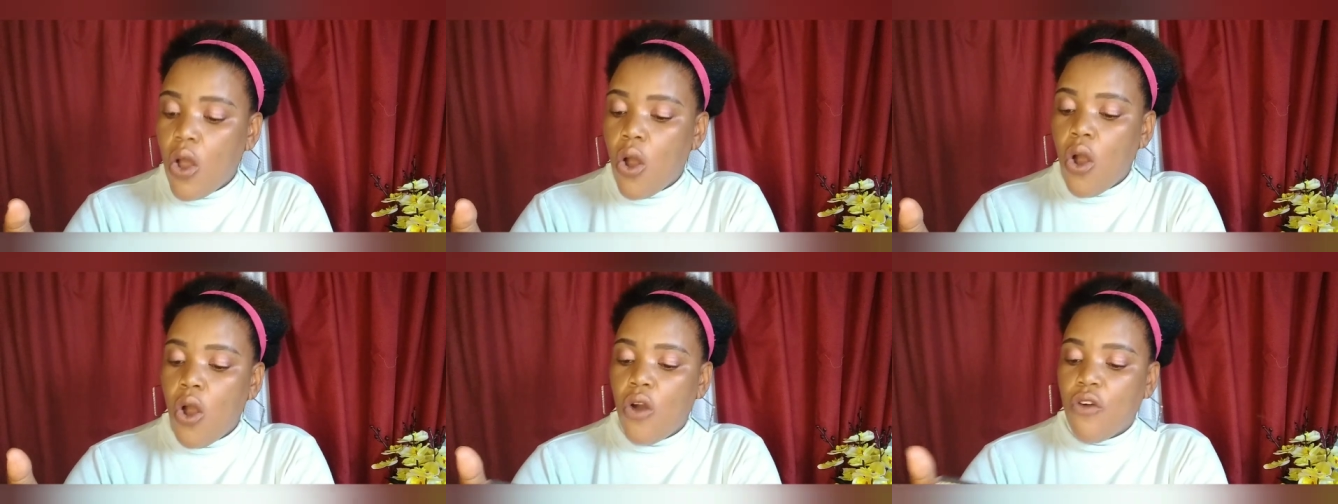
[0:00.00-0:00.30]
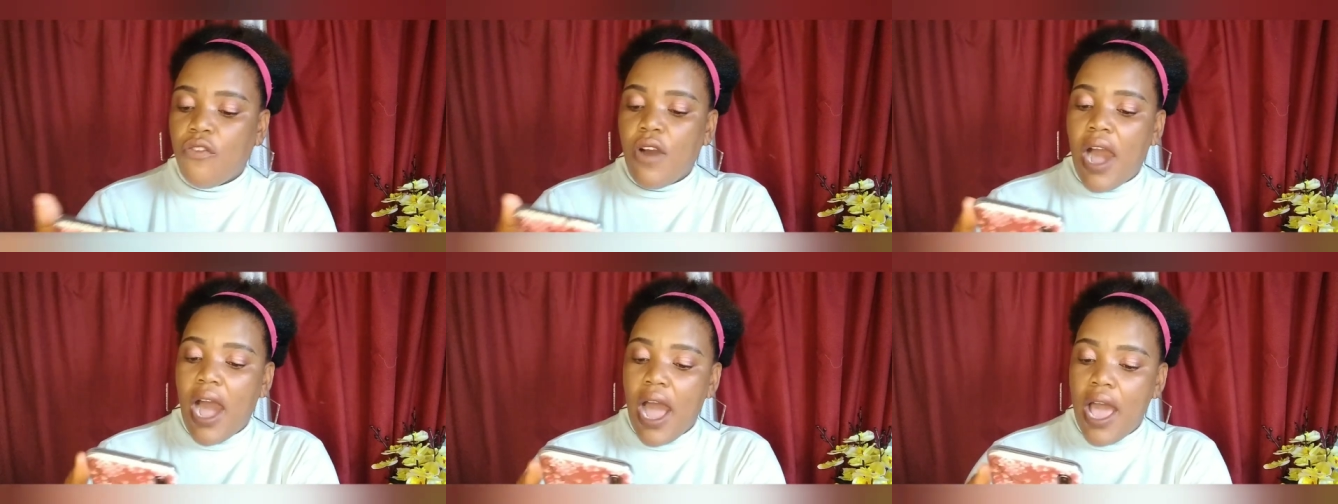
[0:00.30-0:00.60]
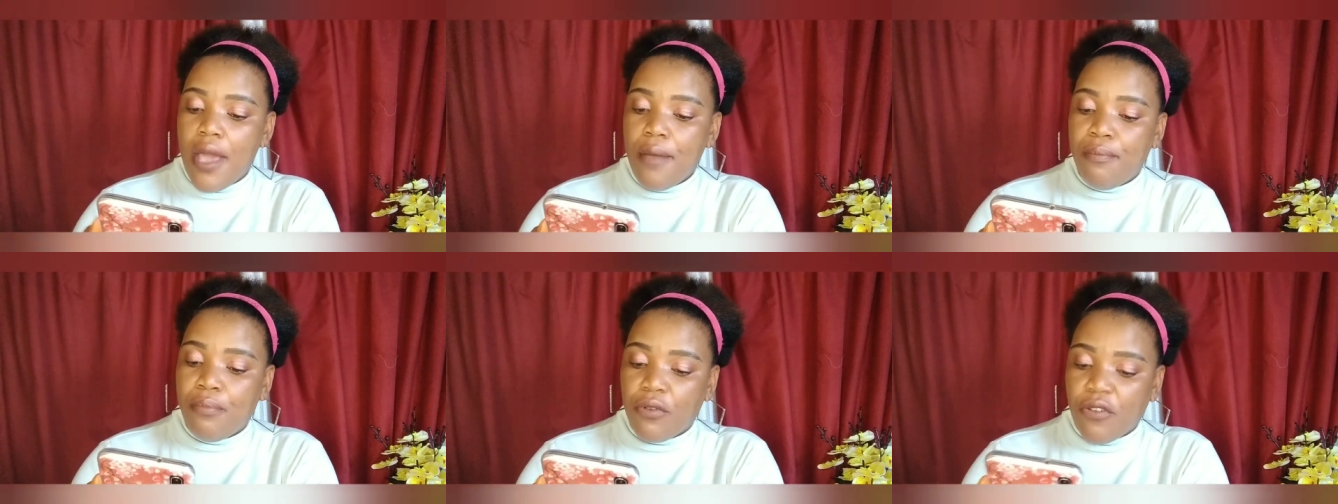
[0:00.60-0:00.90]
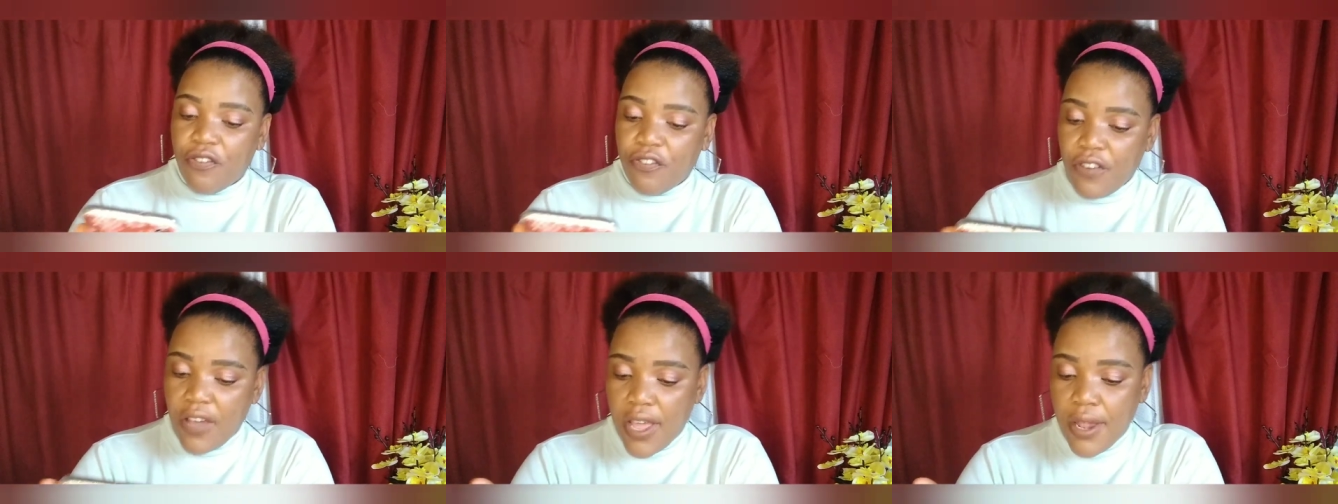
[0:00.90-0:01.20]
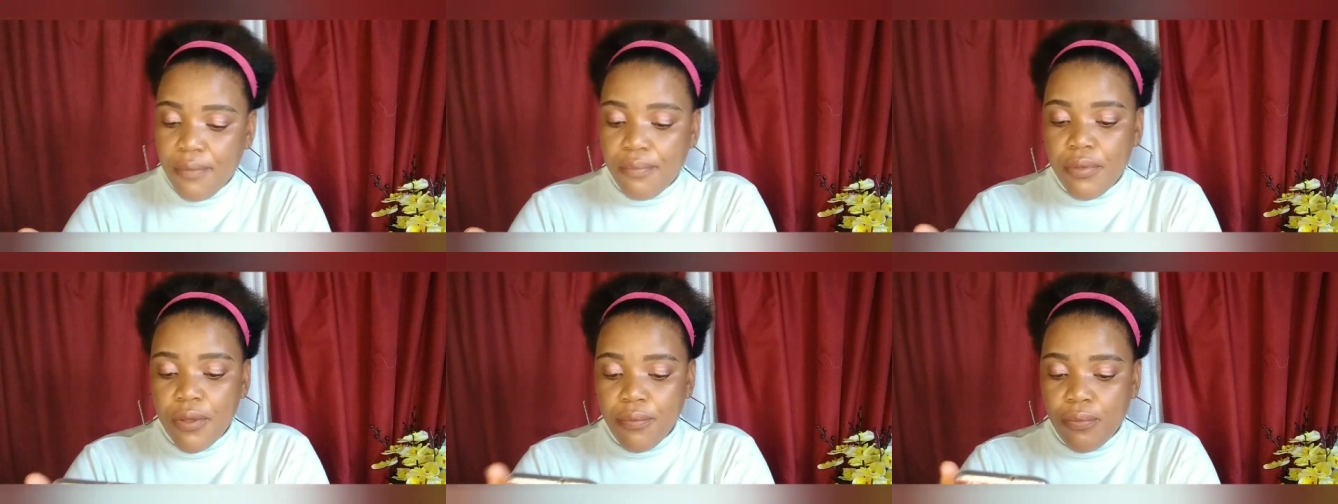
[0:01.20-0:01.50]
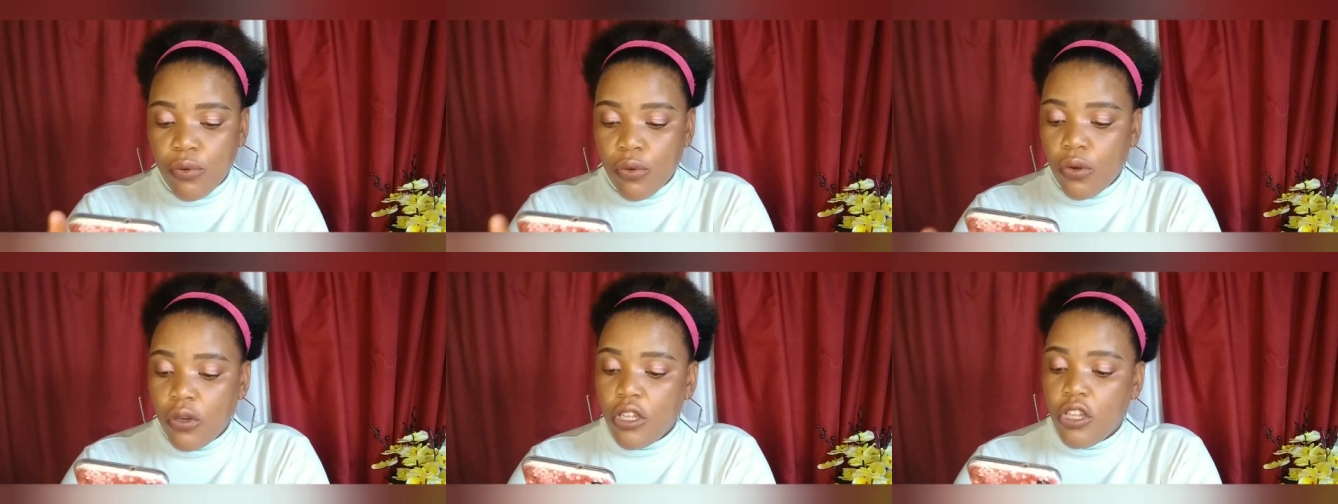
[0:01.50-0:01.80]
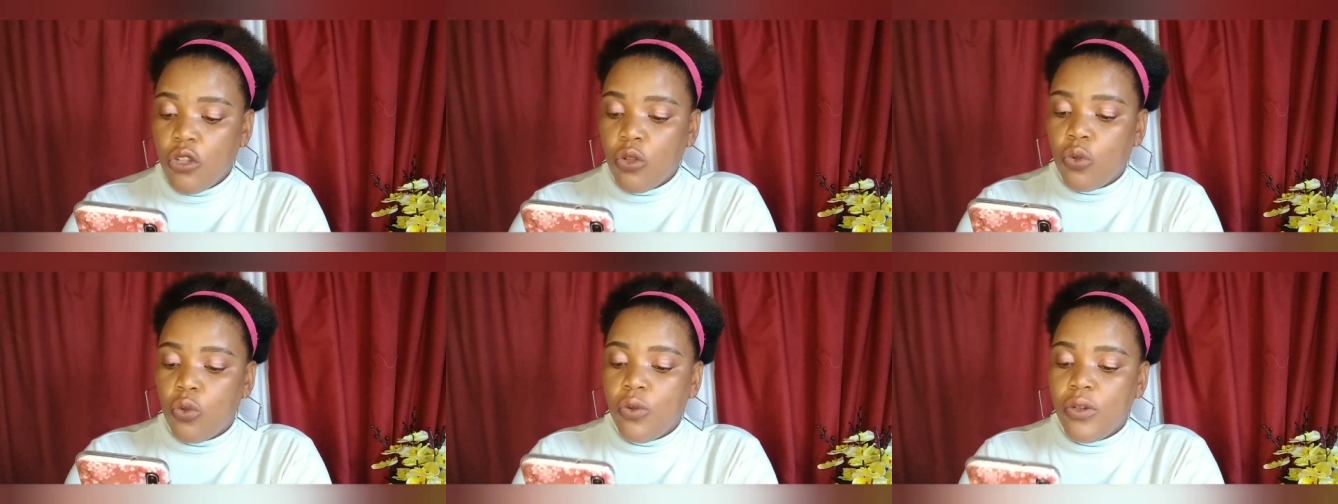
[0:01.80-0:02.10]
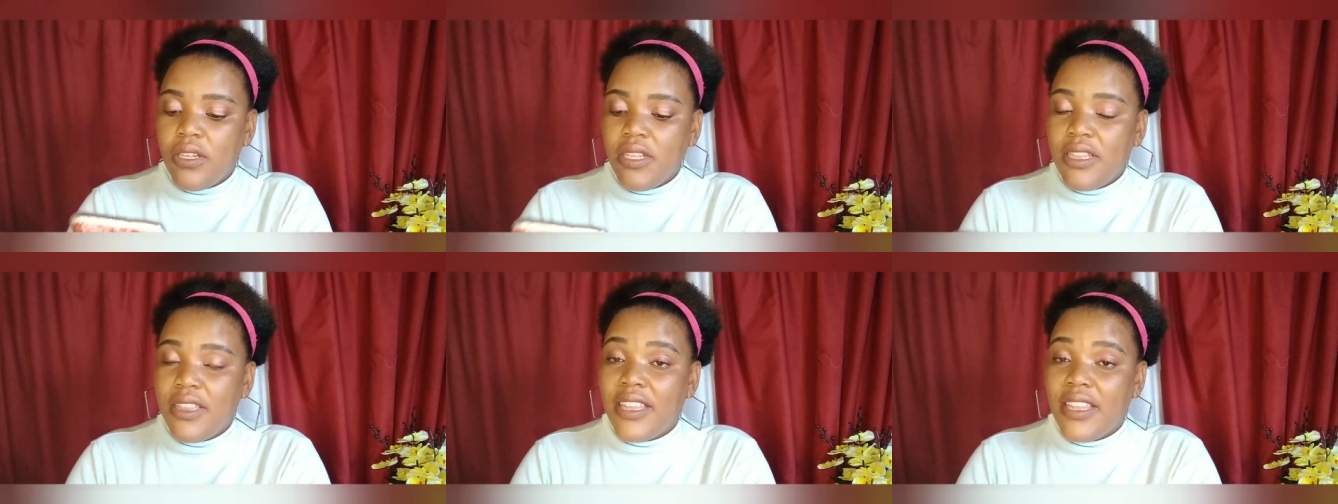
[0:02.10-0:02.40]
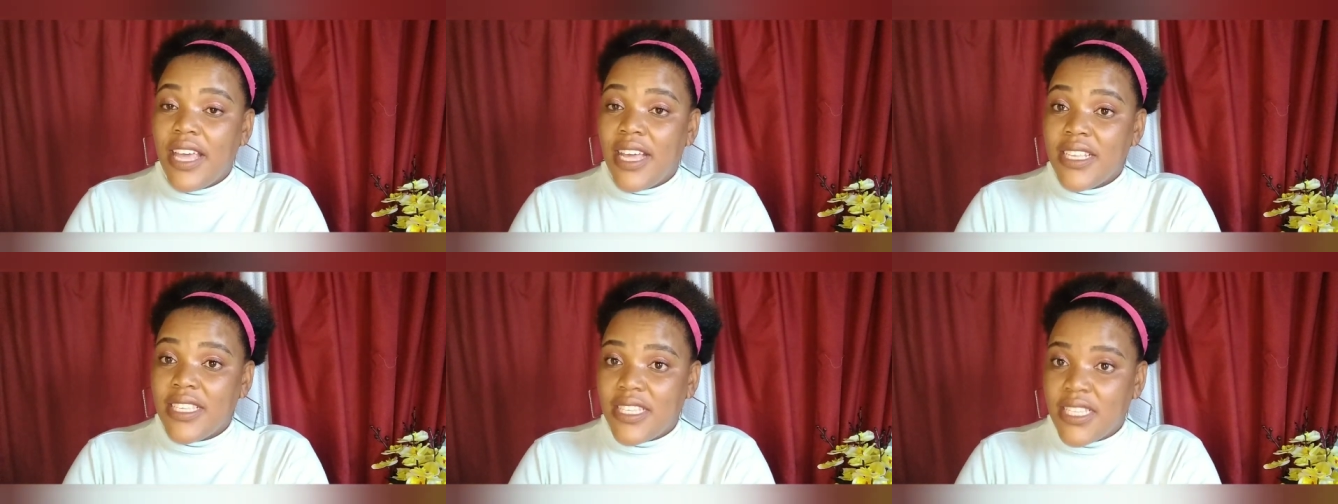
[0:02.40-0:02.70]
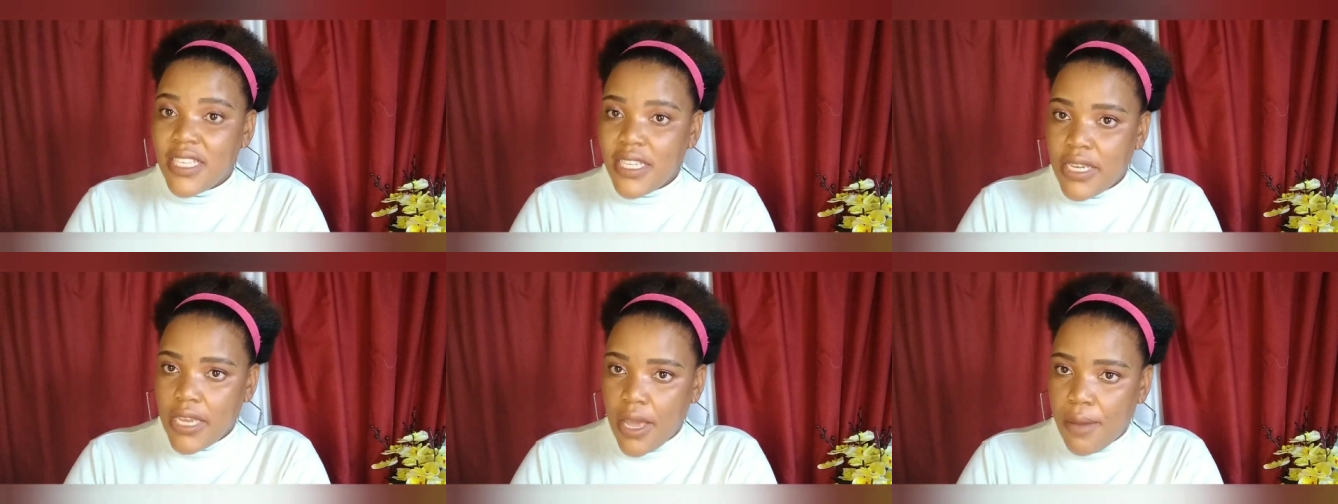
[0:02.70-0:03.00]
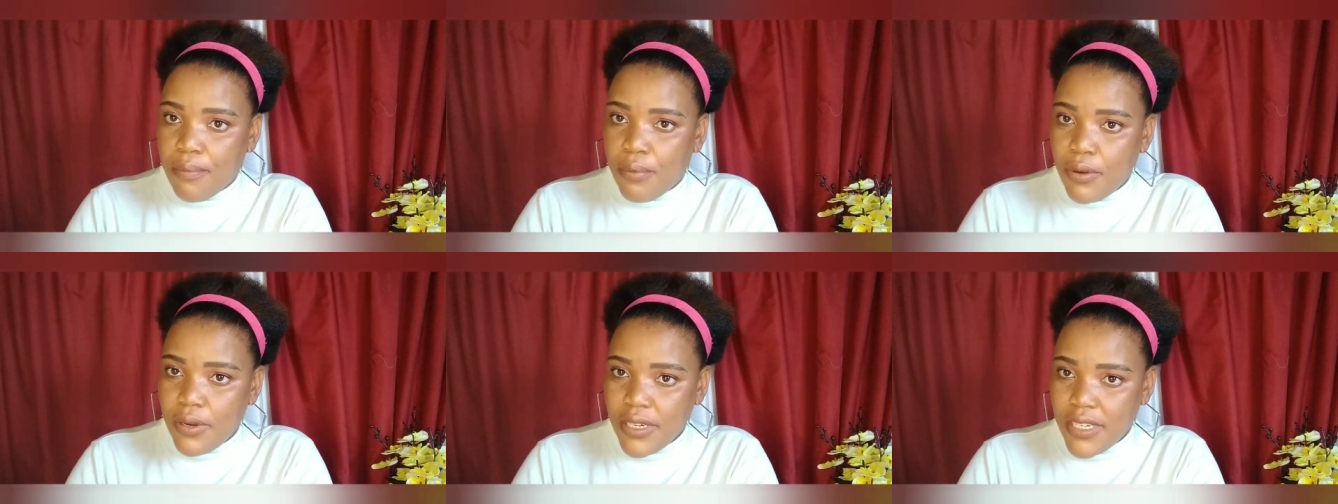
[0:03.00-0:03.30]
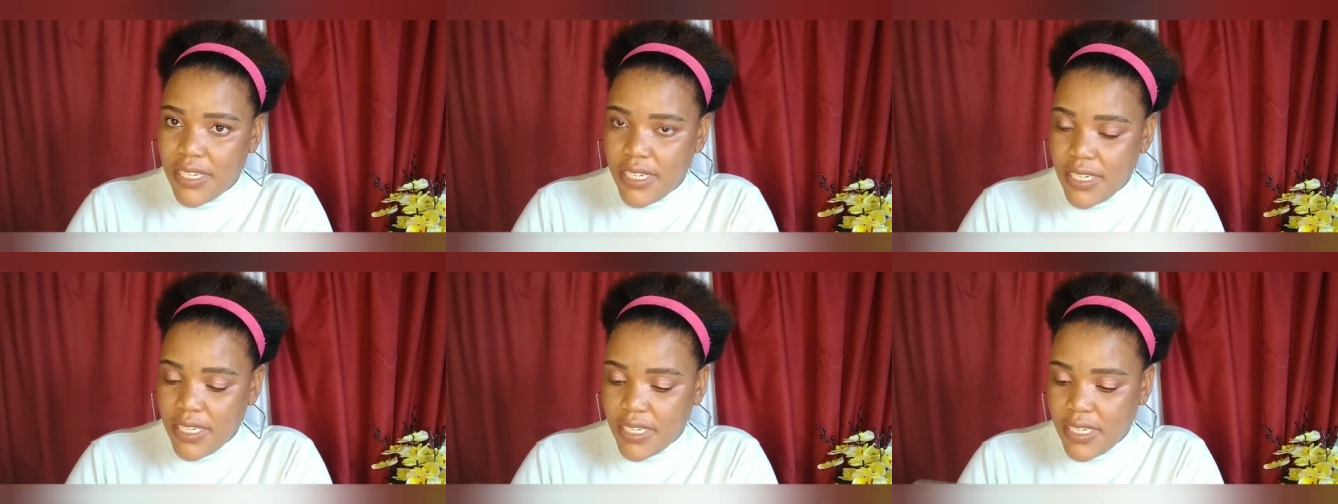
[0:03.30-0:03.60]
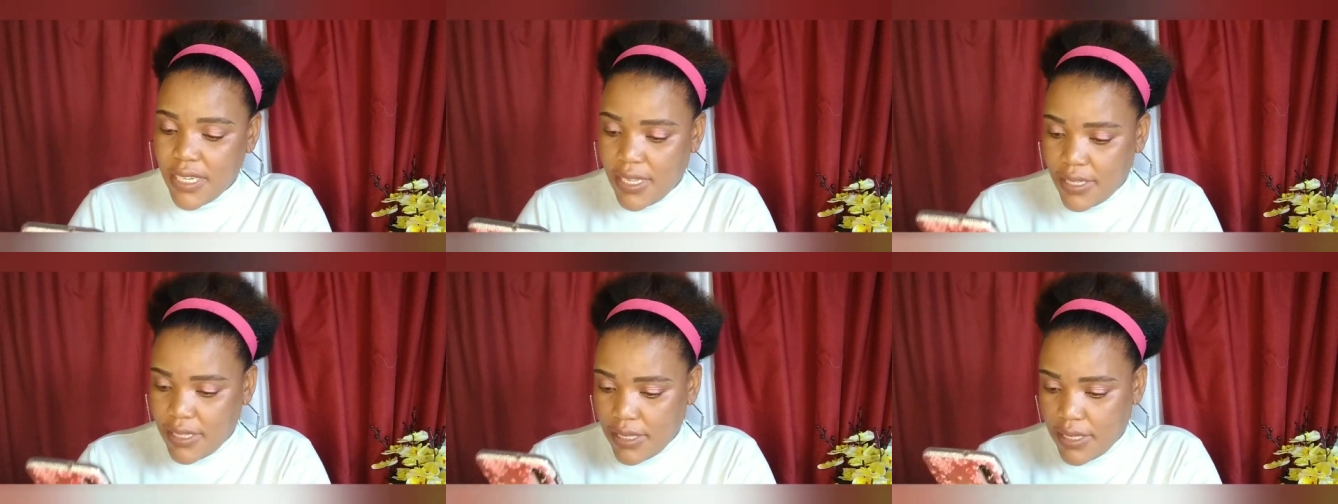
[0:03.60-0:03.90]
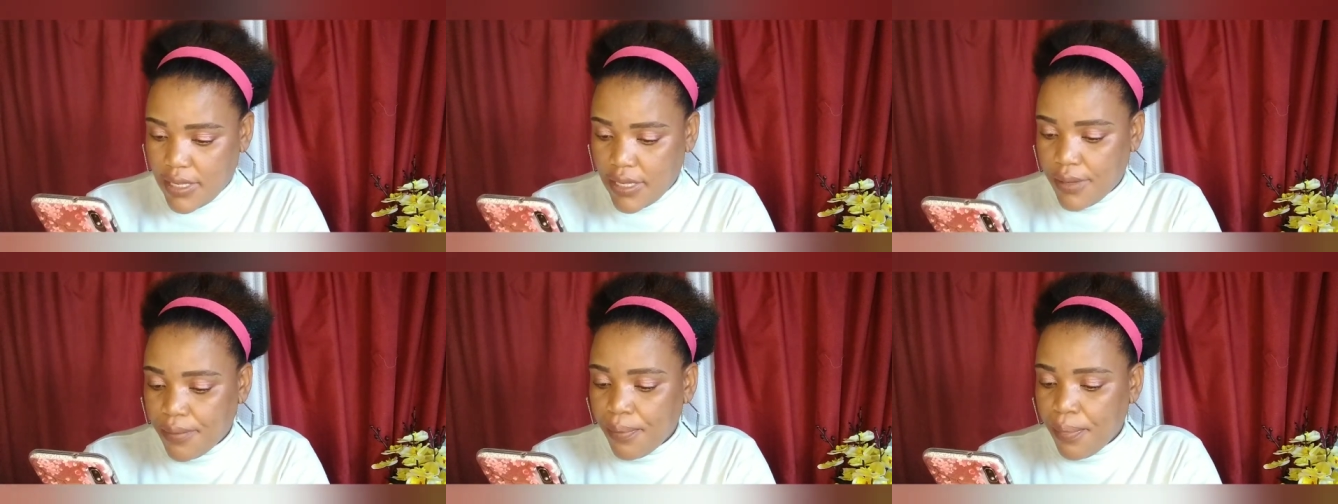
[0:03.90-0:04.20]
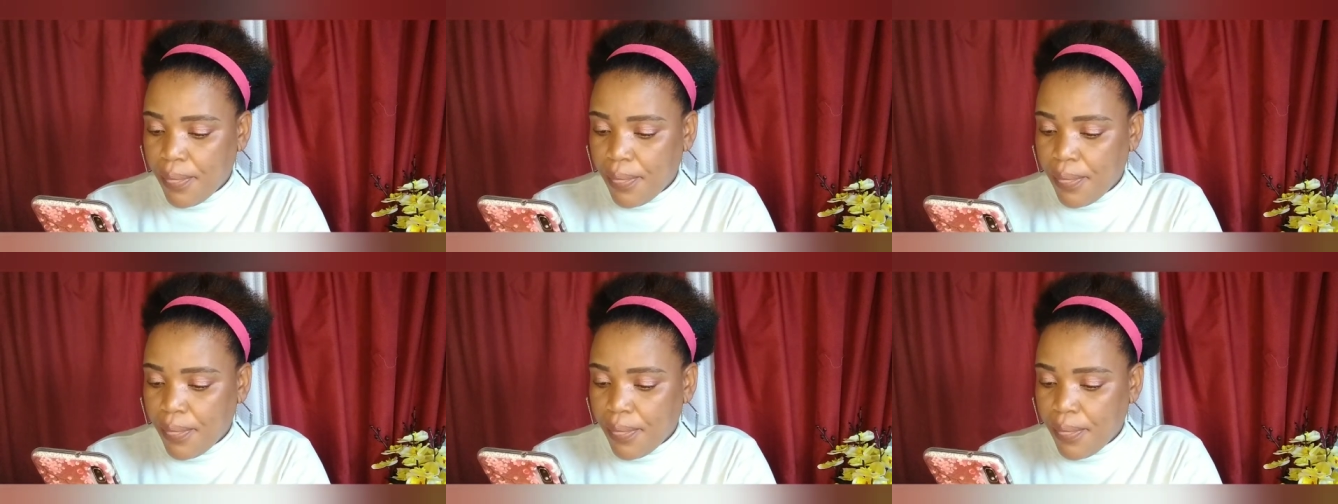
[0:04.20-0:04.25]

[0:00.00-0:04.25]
of high profile people, including their senior politicians.